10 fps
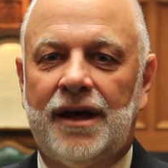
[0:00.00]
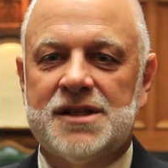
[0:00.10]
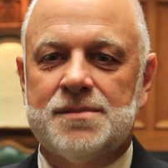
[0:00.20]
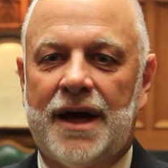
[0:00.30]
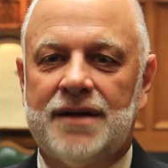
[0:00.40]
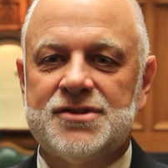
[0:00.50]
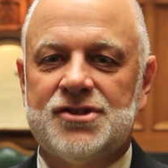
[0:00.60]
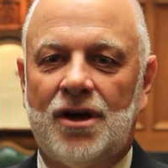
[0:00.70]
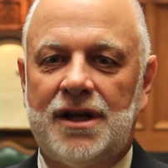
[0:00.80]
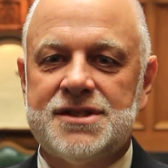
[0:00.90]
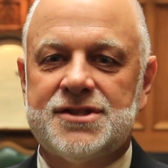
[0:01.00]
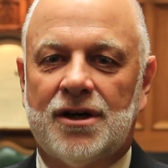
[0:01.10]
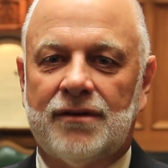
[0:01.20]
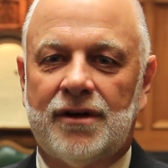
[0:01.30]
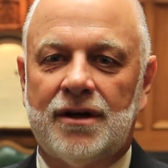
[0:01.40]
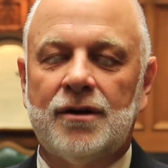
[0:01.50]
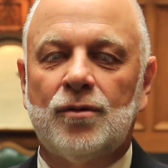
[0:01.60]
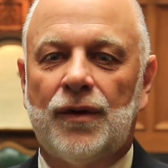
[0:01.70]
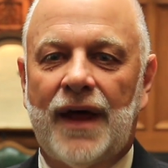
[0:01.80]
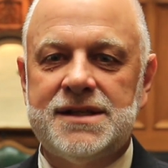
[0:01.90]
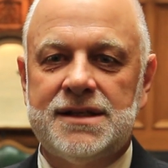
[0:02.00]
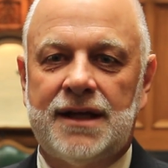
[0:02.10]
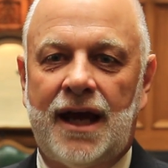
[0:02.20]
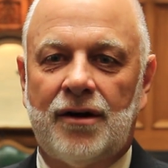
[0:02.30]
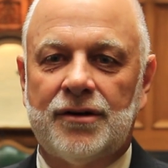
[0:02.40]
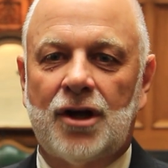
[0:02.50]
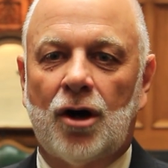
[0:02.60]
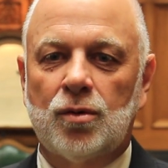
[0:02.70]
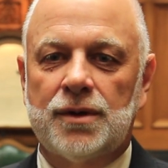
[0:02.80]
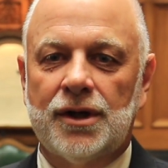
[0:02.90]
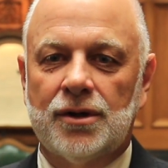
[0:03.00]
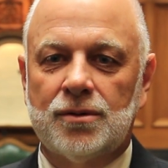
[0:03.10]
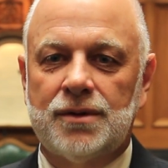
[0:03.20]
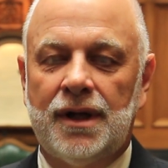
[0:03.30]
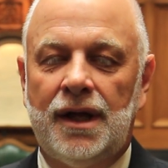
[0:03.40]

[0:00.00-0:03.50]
It is made of sterling silver with 18 karat gold gild.